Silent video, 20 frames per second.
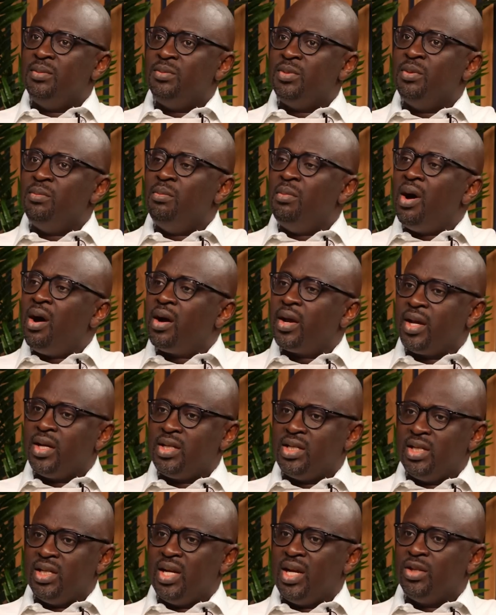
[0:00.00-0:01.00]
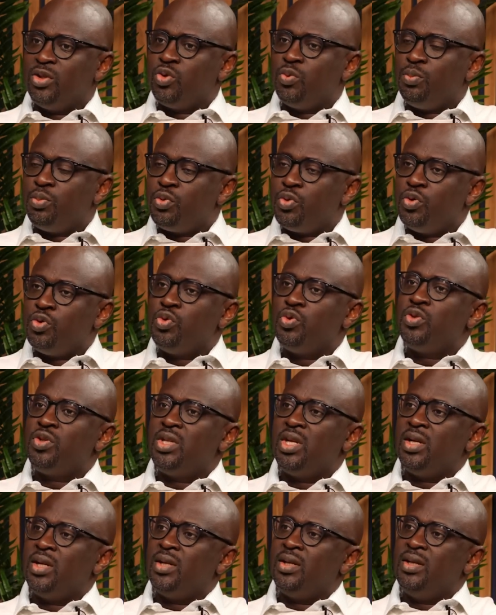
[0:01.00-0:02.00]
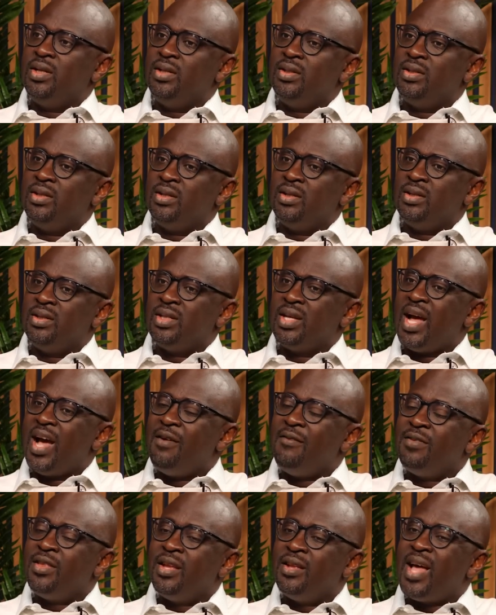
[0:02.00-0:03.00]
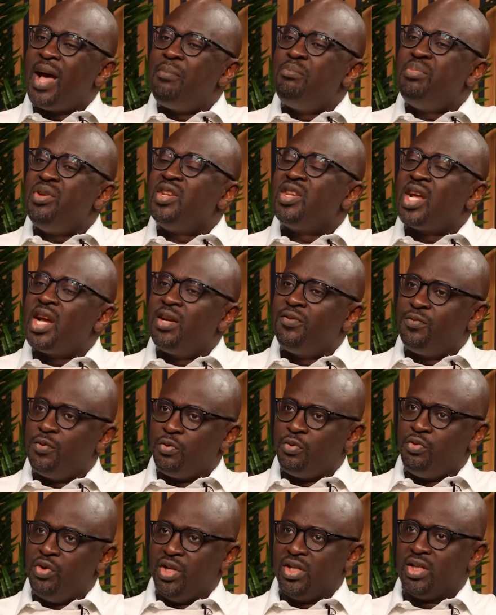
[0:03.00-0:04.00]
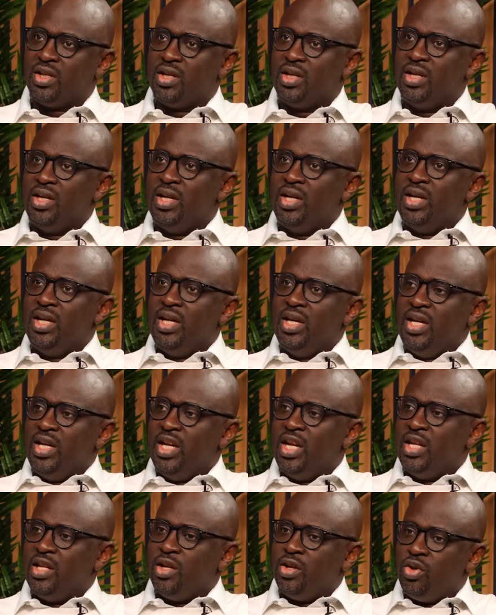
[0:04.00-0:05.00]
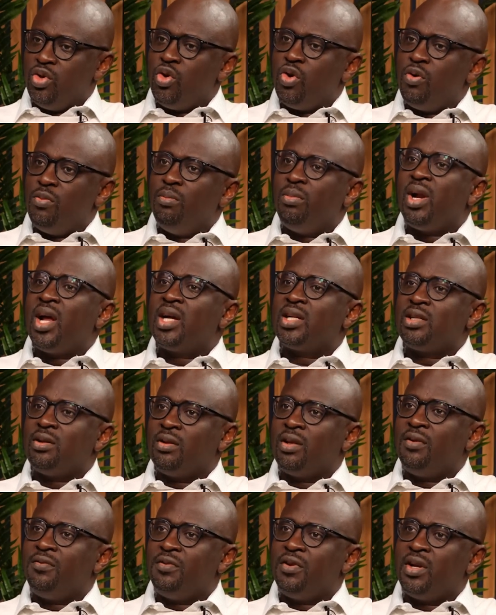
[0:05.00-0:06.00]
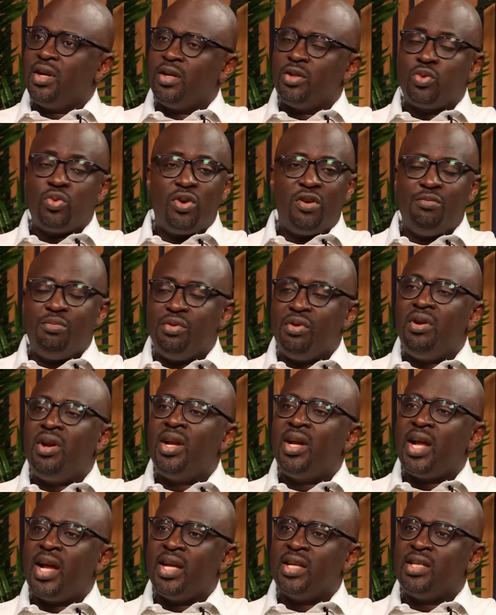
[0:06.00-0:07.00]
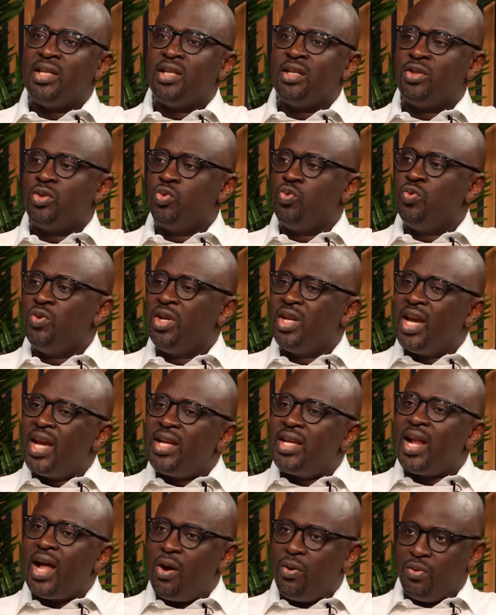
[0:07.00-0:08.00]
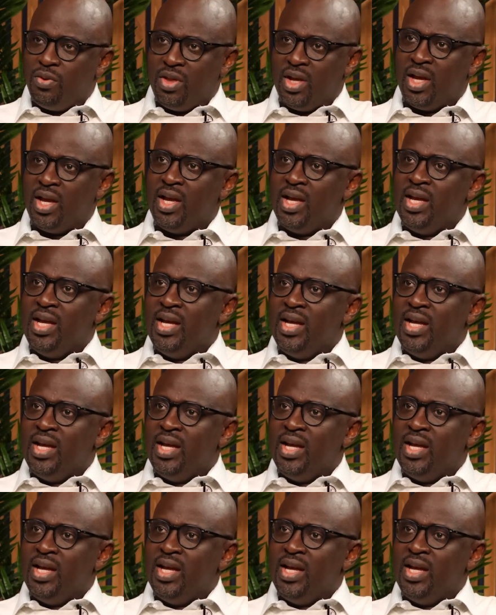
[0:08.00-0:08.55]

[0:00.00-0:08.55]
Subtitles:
marketing and to produce the appetite for risk in the young Black South Africans who have brilliant ideas, to get out there